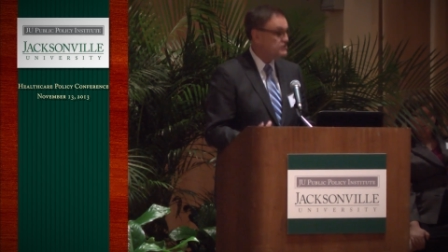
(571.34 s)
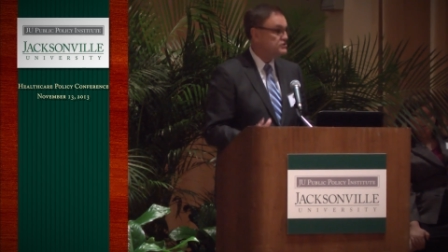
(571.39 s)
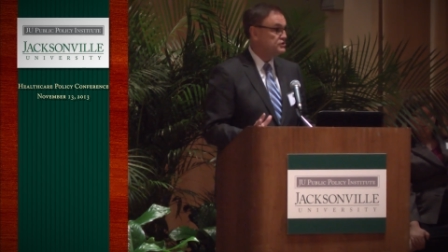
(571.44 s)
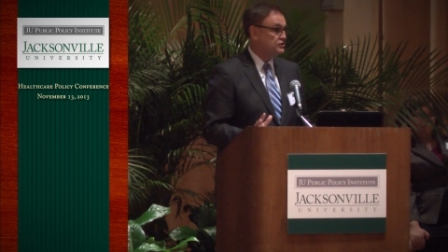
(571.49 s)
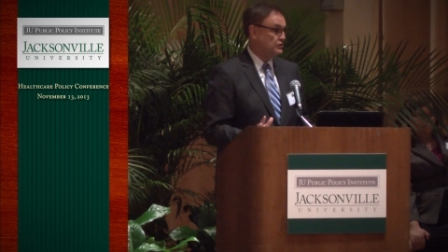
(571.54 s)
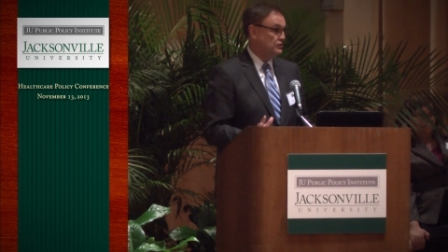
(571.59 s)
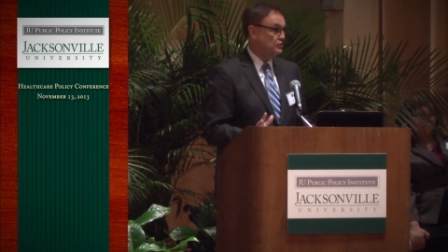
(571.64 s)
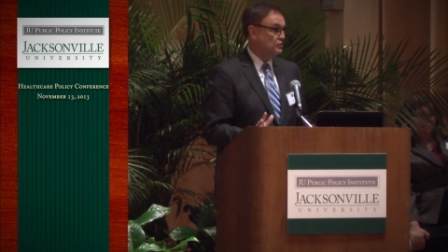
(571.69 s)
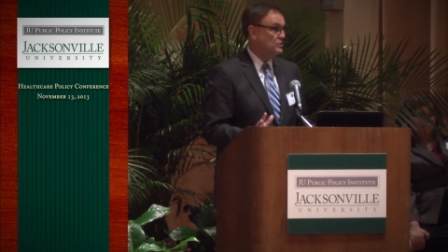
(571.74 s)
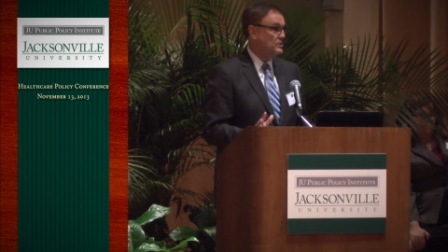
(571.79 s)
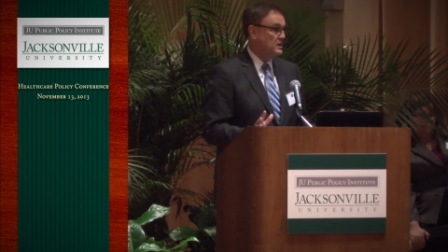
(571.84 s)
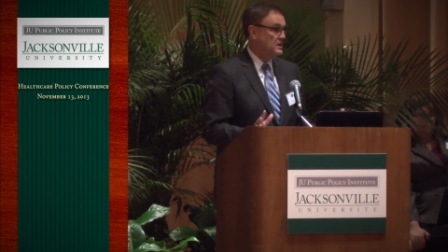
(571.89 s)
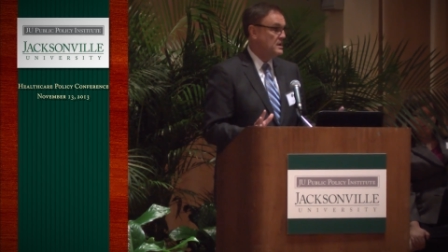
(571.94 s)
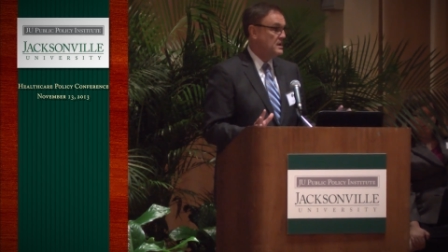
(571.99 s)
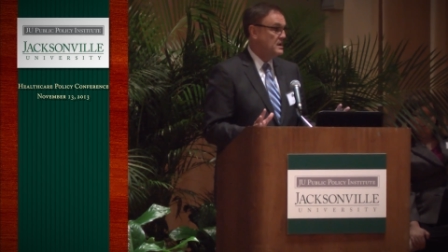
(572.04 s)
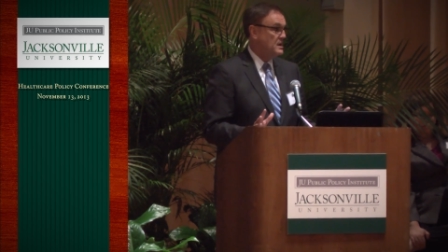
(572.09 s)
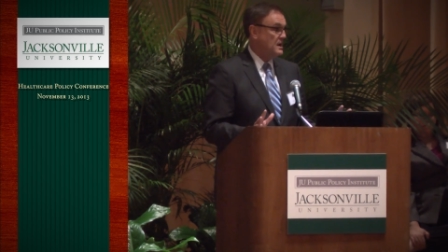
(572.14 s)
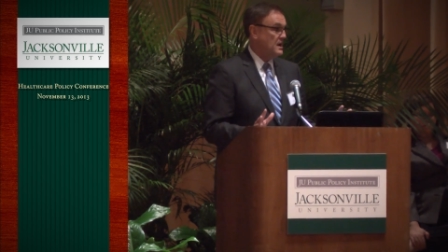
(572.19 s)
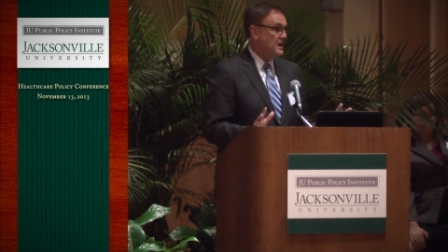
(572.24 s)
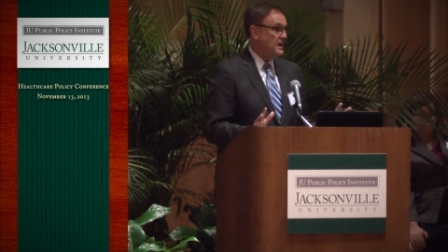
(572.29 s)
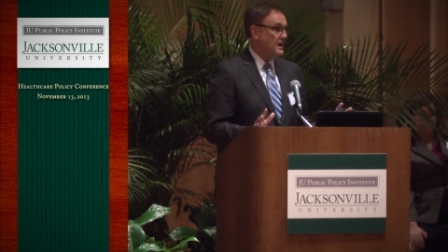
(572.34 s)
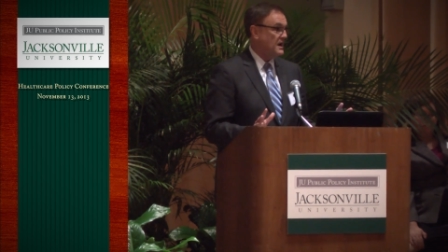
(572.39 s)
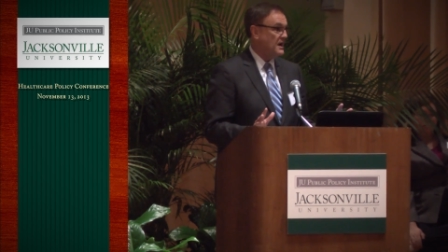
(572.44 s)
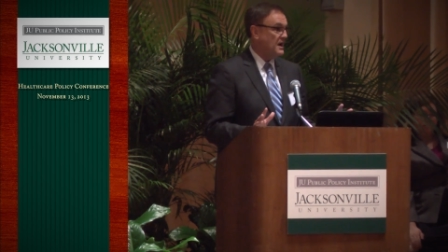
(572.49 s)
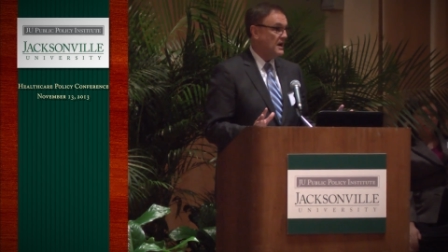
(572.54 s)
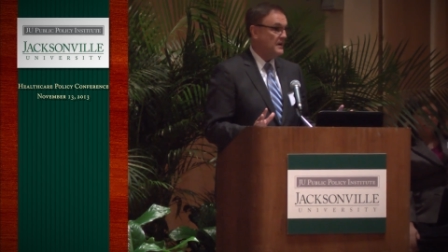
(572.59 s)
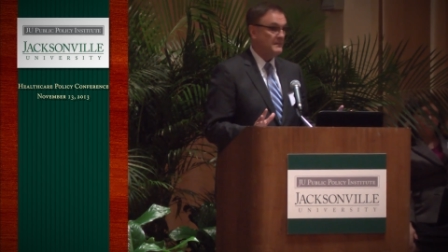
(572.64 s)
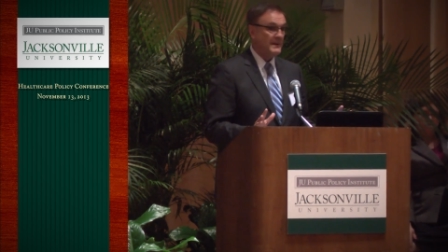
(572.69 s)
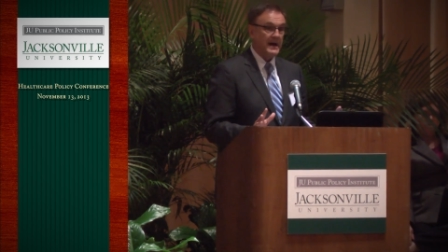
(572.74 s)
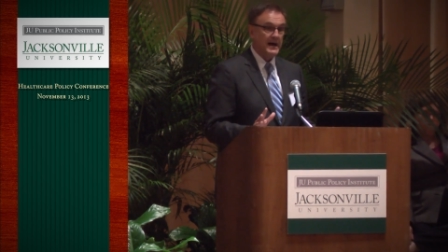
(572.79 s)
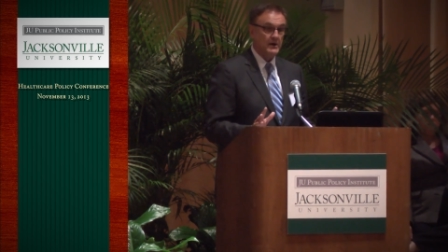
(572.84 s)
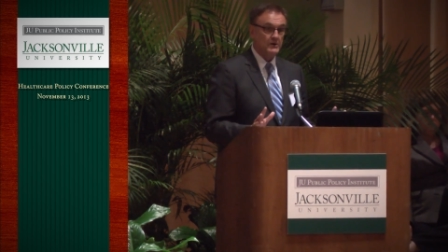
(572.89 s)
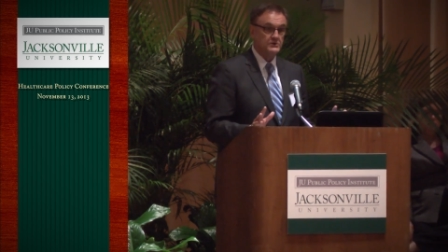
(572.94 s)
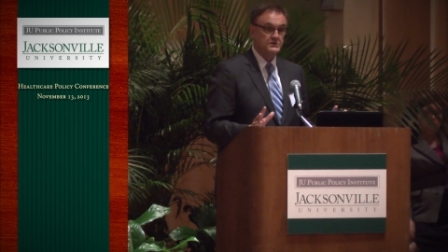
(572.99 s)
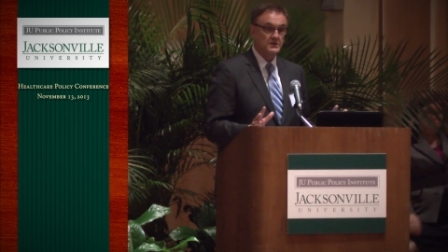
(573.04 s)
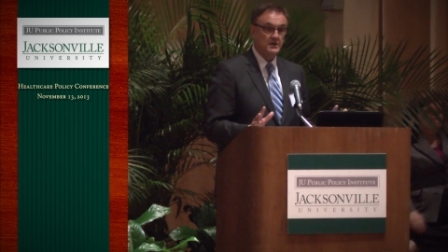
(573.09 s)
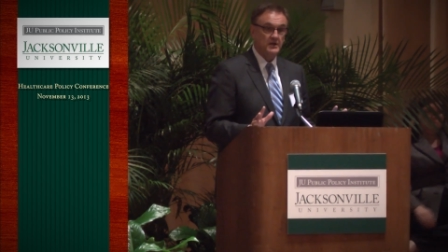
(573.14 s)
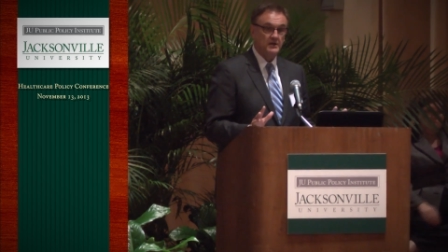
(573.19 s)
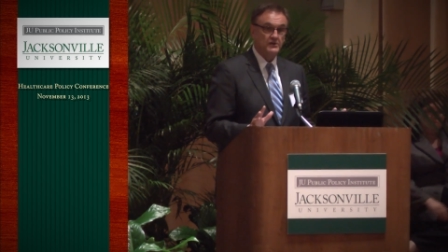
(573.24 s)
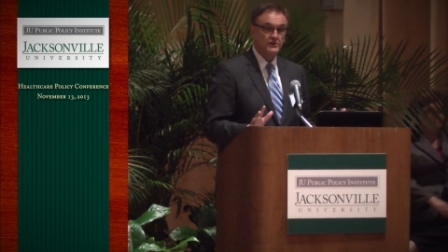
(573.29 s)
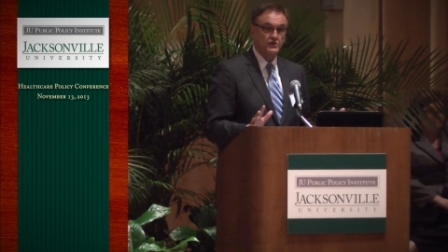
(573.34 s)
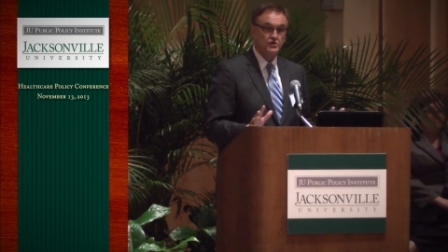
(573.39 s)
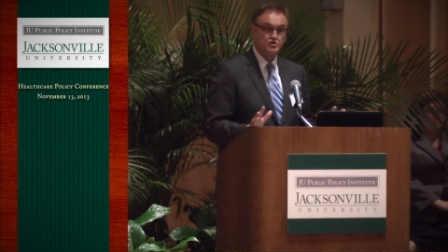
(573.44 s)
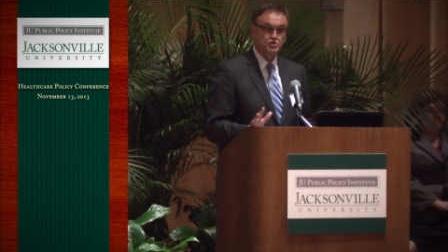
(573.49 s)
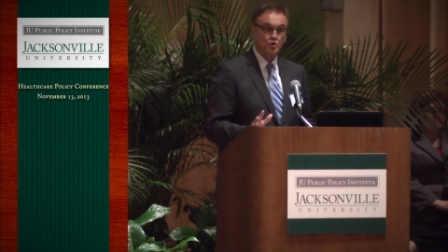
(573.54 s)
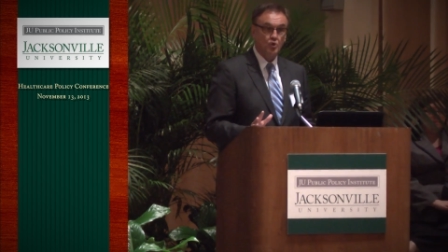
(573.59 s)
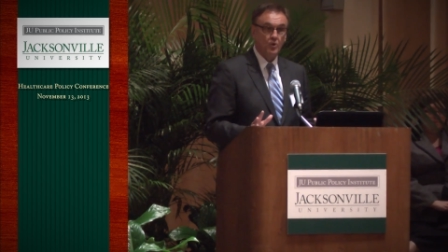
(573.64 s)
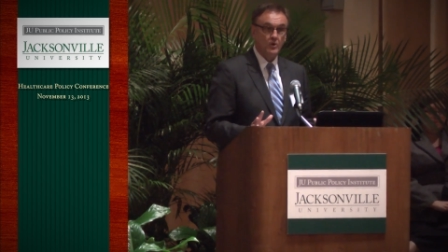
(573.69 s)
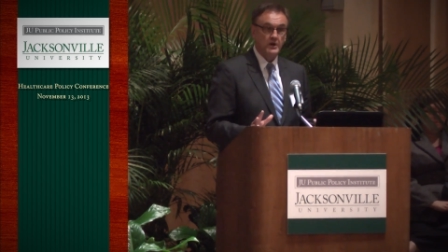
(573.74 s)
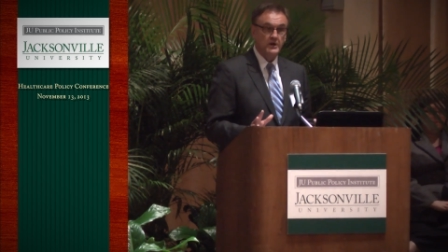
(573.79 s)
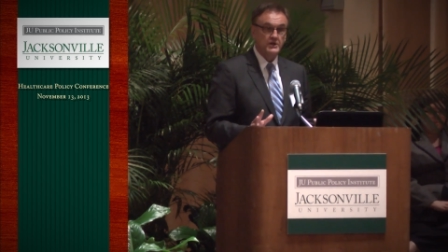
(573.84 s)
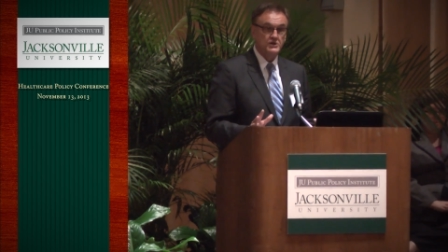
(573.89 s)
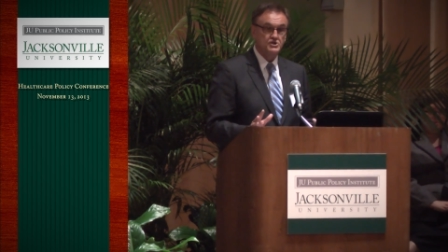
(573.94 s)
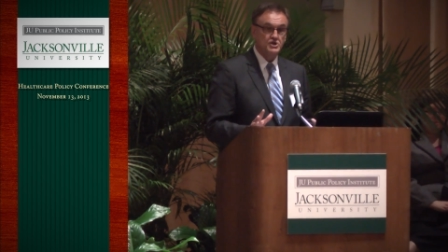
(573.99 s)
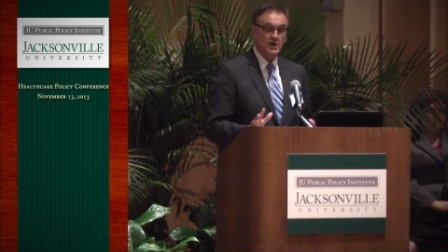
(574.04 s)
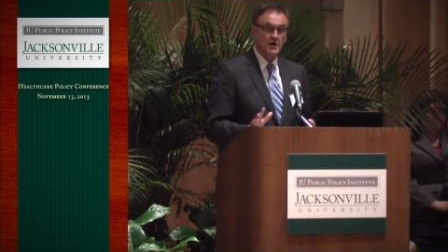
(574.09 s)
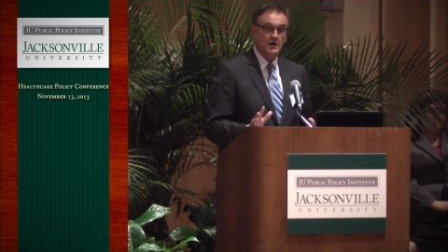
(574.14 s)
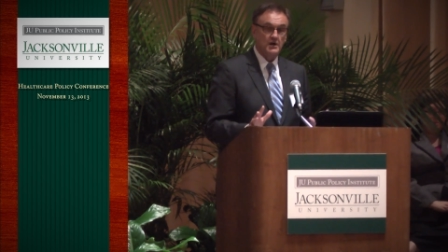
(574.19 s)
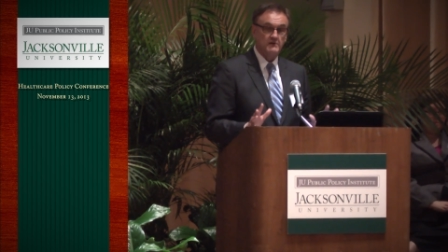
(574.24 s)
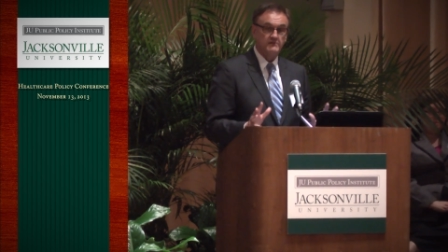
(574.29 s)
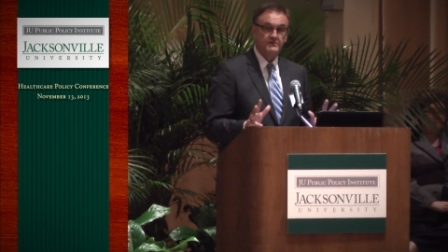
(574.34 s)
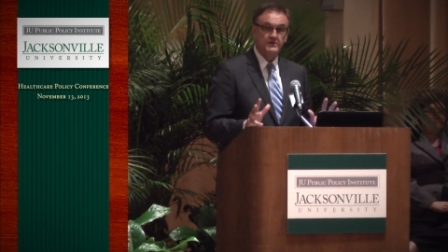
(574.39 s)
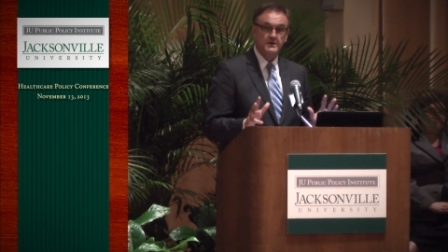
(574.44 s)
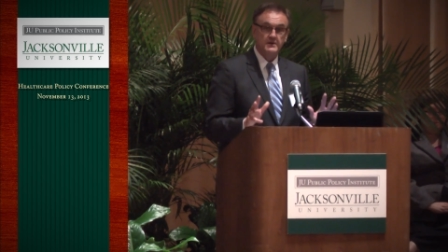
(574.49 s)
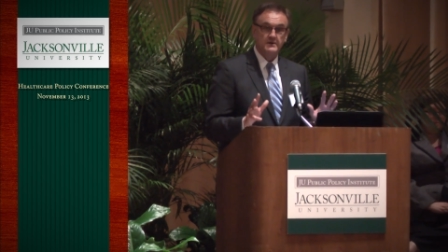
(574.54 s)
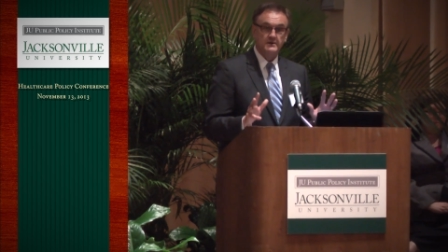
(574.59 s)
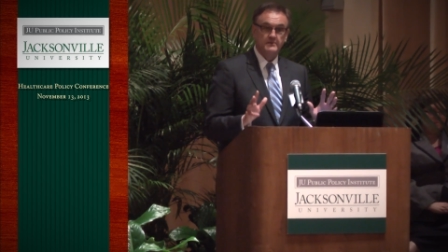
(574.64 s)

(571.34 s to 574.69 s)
issue about the shortage of